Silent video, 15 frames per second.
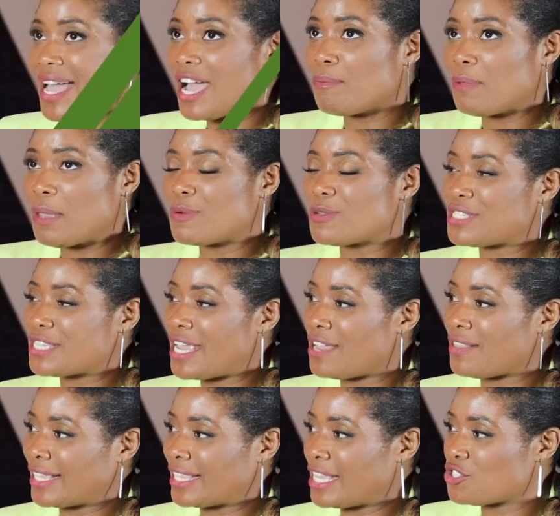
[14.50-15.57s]
how people
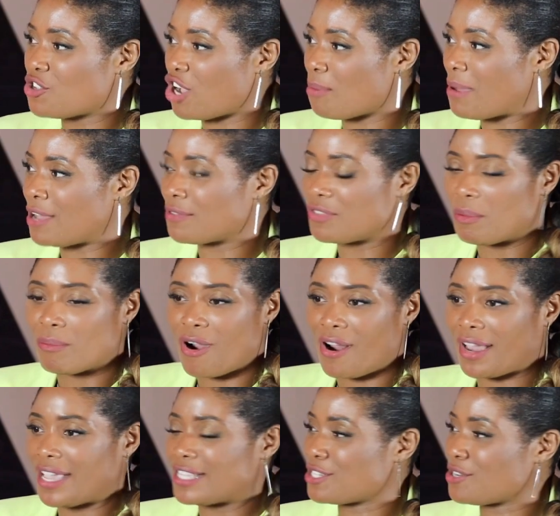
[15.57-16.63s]
scared, like they talk about the
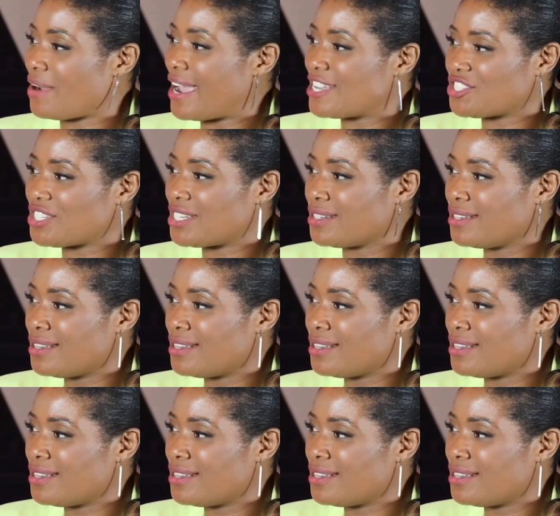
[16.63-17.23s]
markets crashing?